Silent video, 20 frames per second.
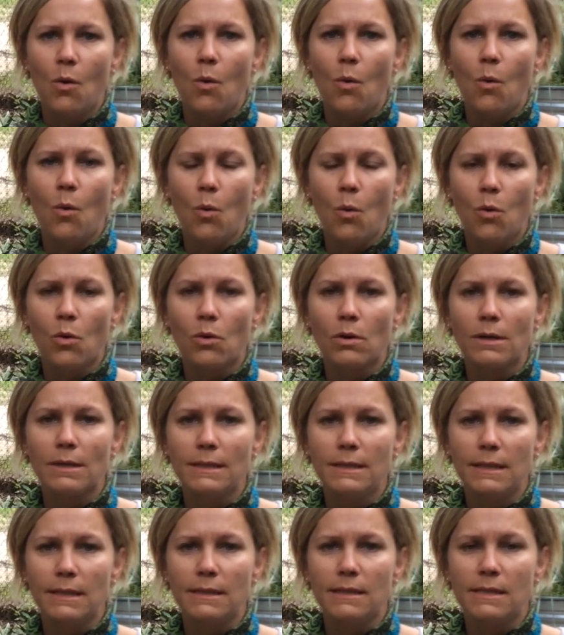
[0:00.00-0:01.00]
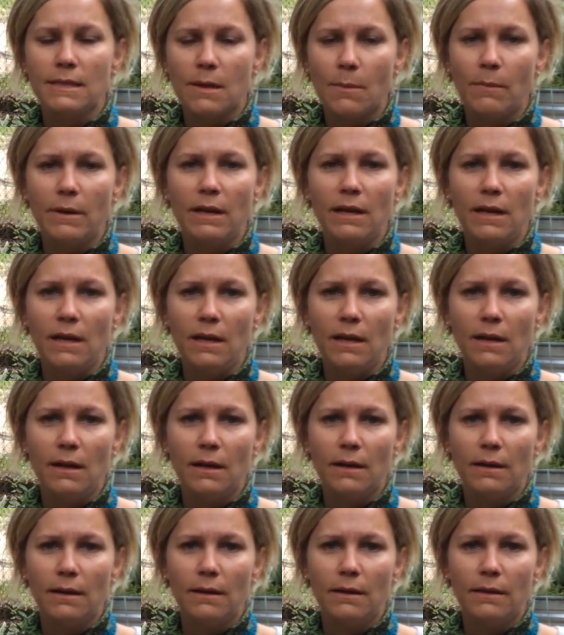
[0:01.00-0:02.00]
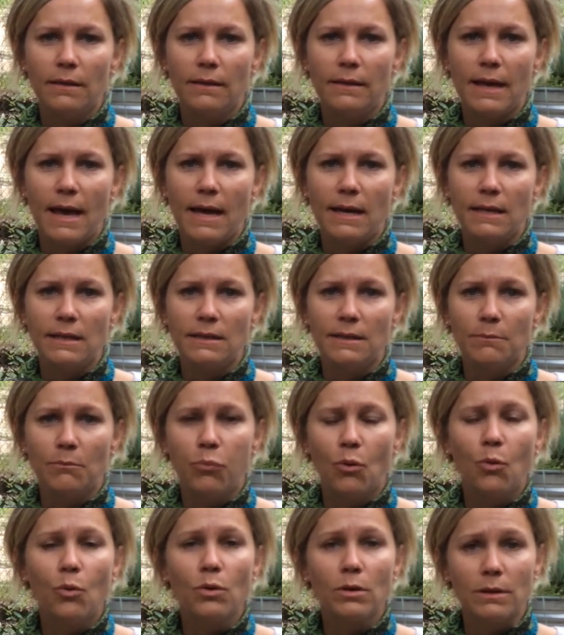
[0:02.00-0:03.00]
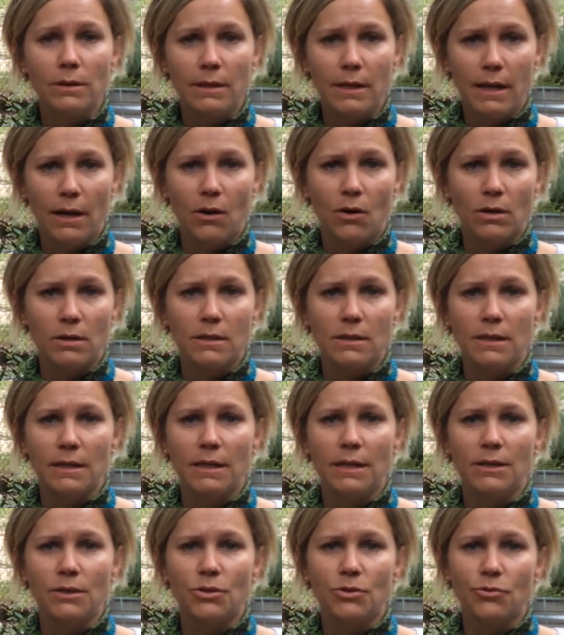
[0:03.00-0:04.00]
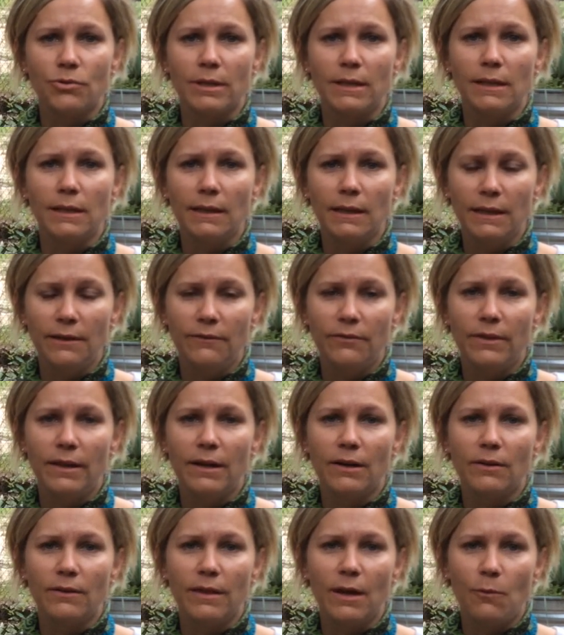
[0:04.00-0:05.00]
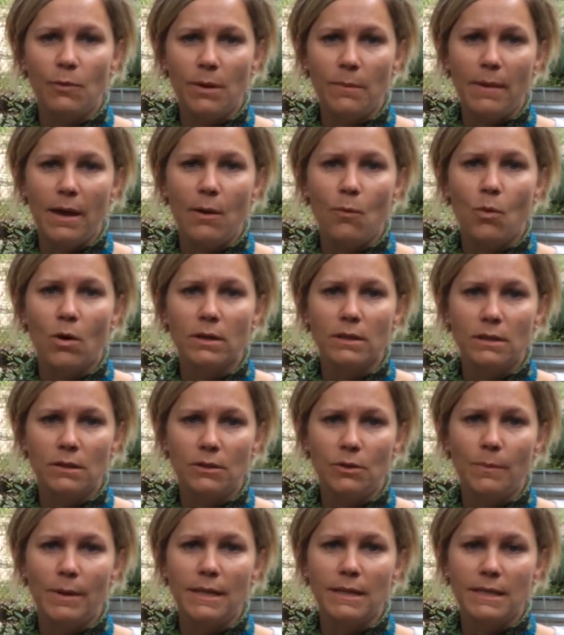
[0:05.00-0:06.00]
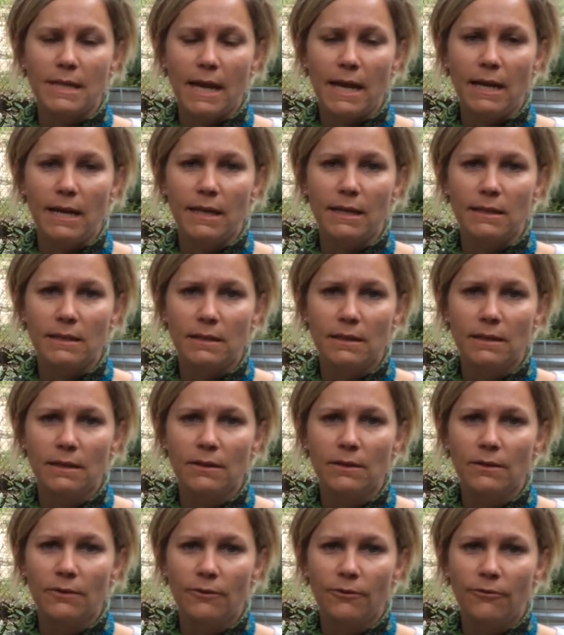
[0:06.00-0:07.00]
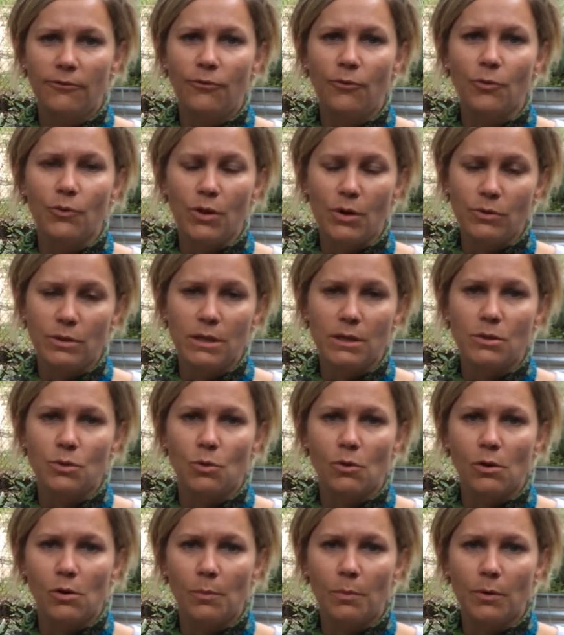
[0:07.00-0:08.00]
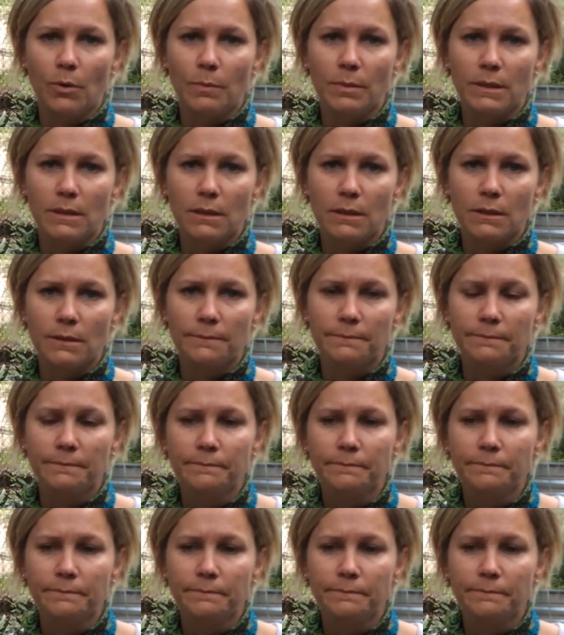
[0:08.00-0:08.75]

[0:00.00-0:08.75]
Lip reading: or did somebody that is important in Austin history live there that we may want to maintain it for those historical purposes.